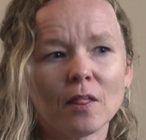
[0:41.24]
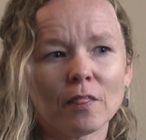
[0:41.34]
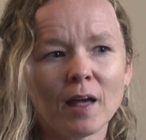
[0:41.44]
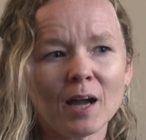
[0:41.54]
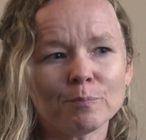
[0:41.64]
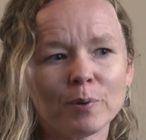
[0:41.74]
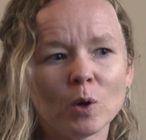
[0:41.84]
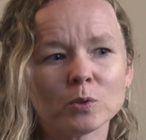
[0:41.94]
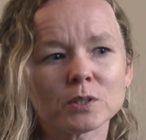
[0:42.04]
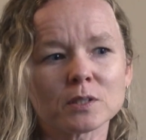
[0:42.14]
That
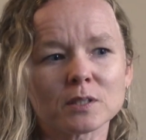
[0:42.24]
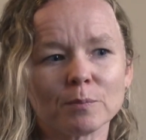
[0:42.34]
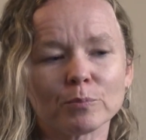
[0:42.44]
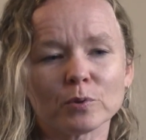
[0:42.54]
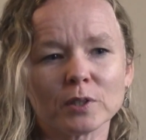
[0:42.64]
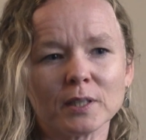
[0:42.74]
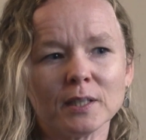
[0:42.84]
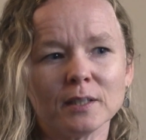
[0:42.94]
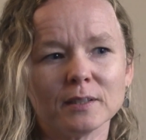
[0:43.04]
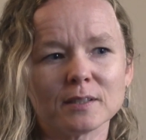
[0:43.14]
poses some
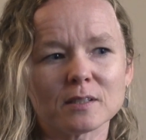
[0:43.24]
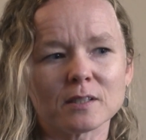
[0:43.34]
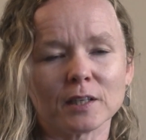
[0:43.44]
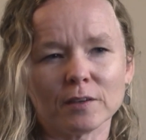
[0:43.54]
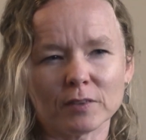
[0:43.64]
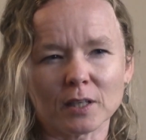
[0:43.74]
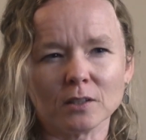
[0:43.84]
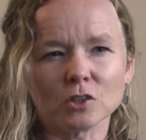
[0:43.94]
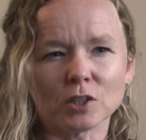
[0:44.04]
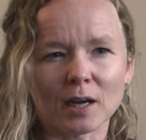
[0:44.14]
pretty
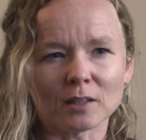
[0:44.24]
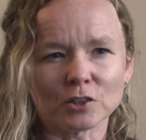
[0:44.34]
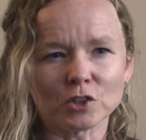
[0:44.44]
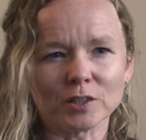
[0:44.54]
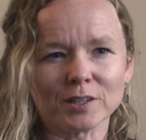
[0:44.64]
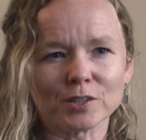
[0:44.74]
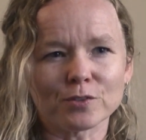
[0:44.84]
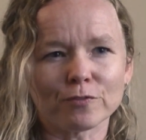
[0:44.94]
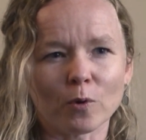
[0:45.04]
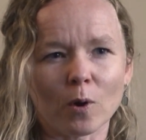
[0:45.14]
significant
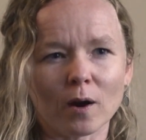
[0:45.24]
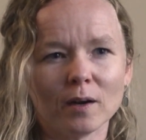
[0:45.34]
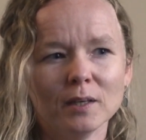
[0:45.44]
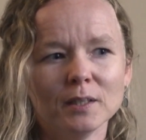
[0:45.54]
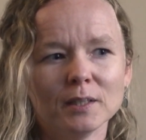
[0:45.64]
challenges for